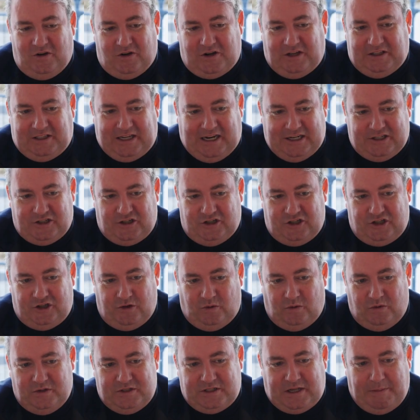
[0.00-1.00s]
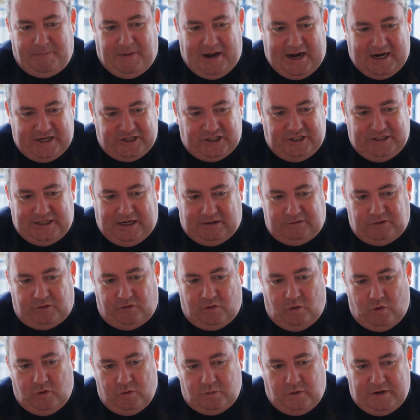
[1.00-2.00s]
look at that, just shows the passion down the
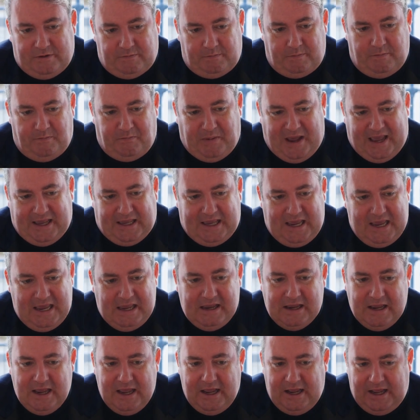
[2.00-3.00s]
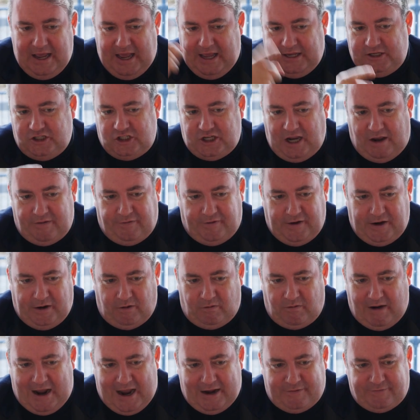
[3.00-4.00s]
road with Becky, head chef here,
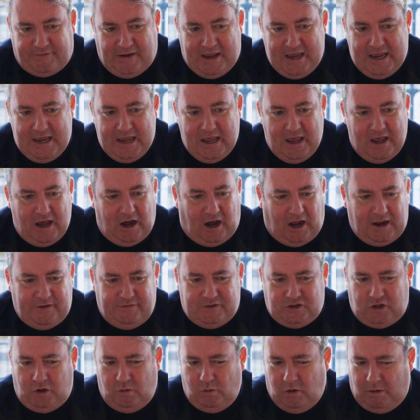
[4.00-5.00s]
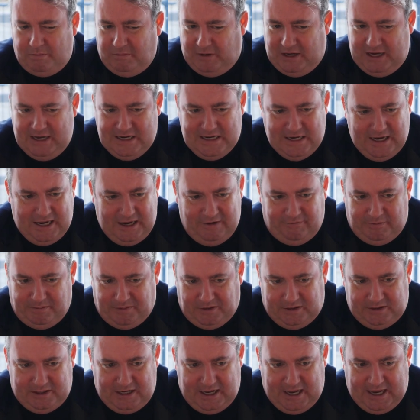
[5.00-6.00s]
Rafi. I have two
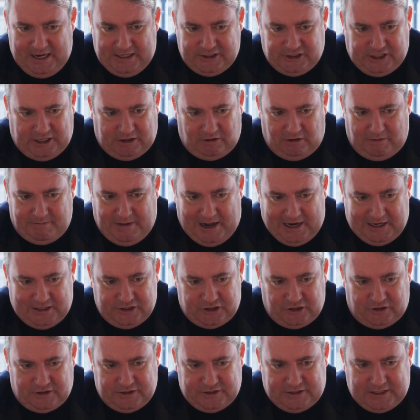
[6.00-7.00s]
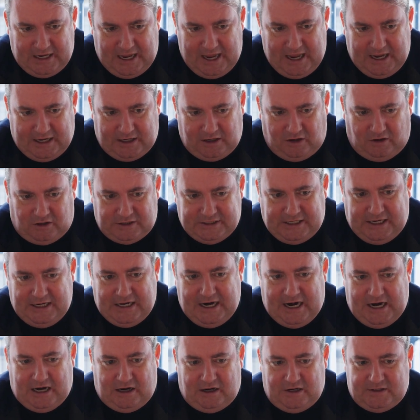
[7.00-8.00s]
unbelievable general managers, Claudine
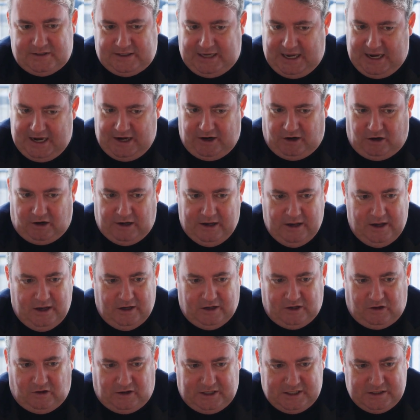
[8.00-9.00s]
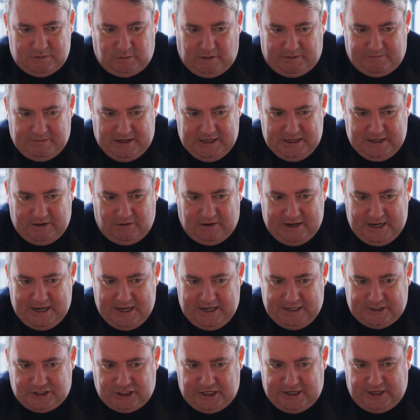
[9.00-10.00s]
Harness here. Claudine's with me nearly
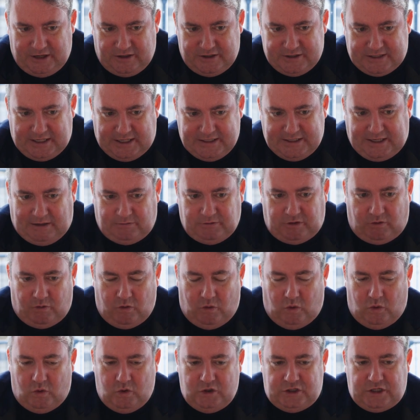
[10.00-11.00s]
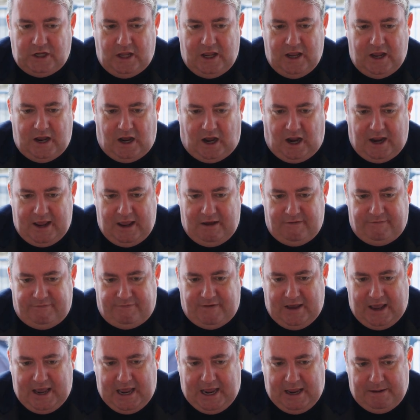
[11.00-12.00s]
8 years, and down the road I have
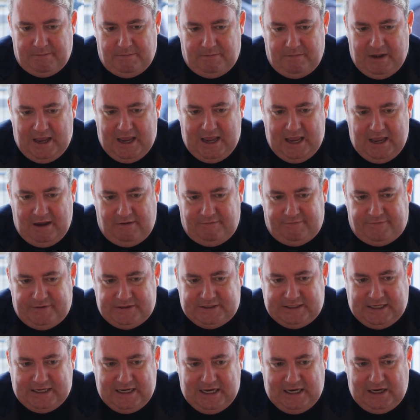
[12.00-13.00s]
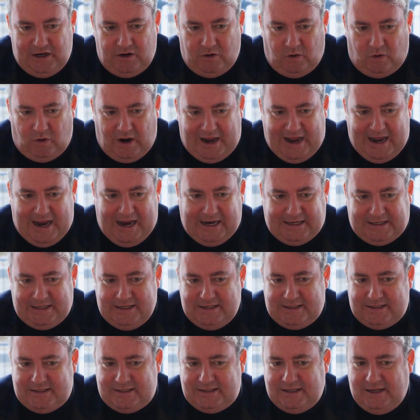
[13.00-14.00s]
Maeve, Danilio,
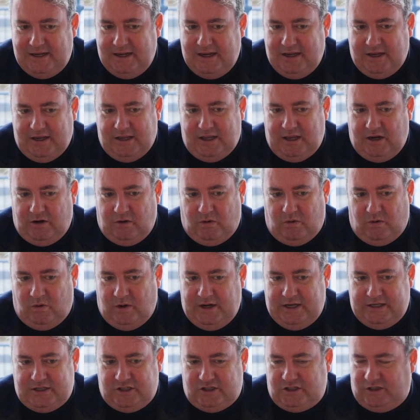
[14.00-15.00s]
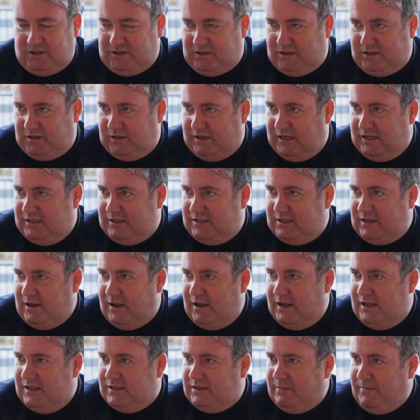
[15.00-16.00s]
Agnes.
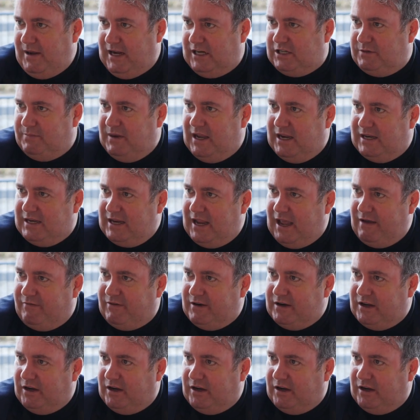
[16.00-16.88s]
It's a match made in heaven.